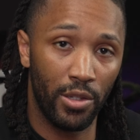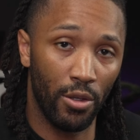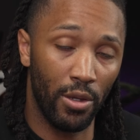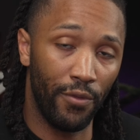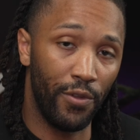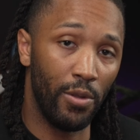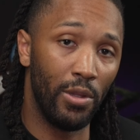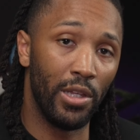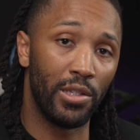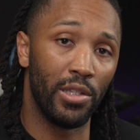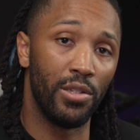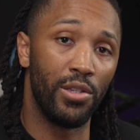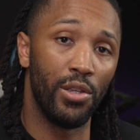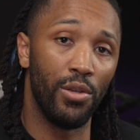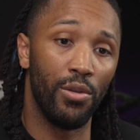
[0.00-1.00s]
So if you
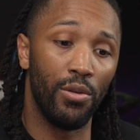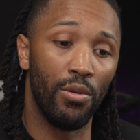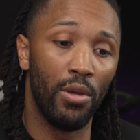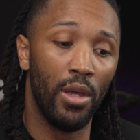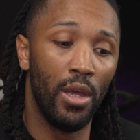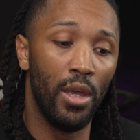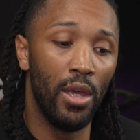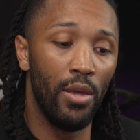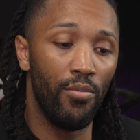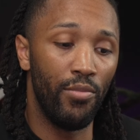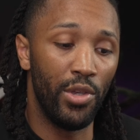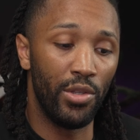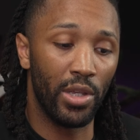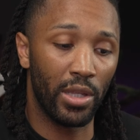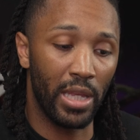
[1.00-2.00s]
listen to
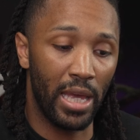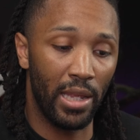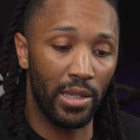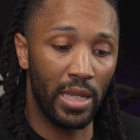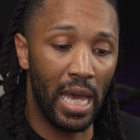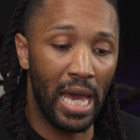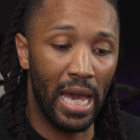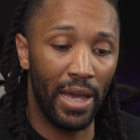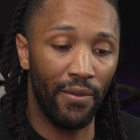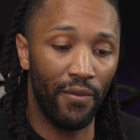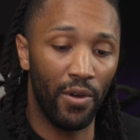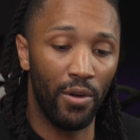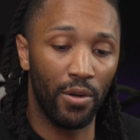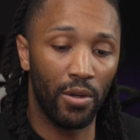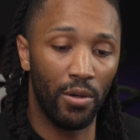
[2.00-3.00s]
music that is high
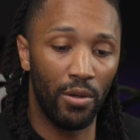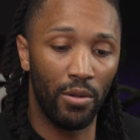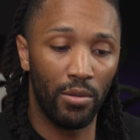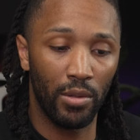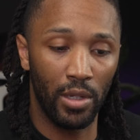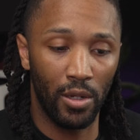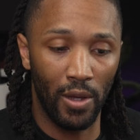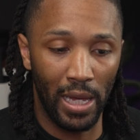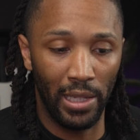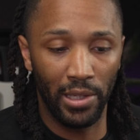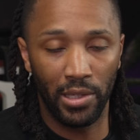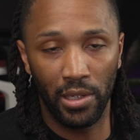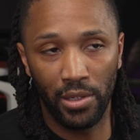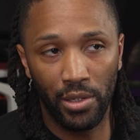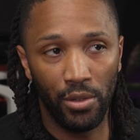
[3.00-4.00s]
vocal, you know, I
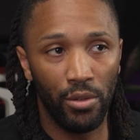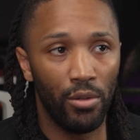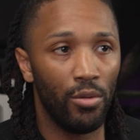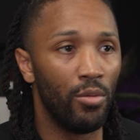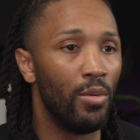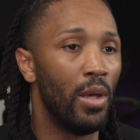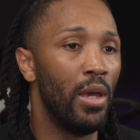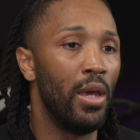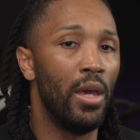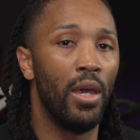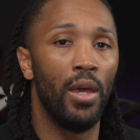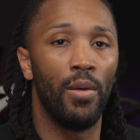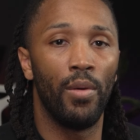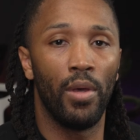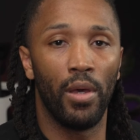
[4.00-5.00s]
listen to
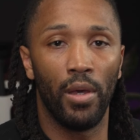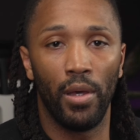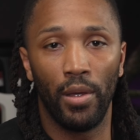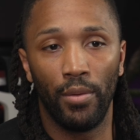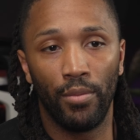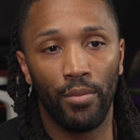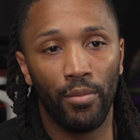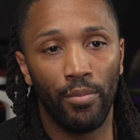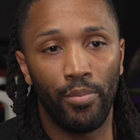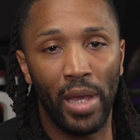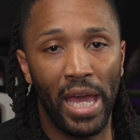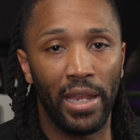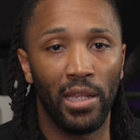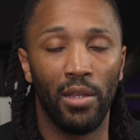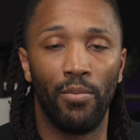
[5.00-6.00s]

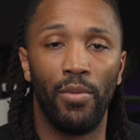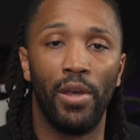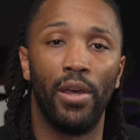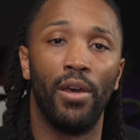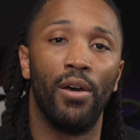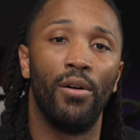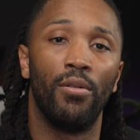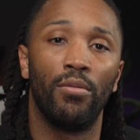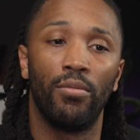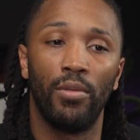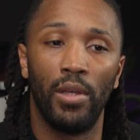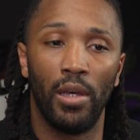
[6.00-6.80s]
Patti LaBelle,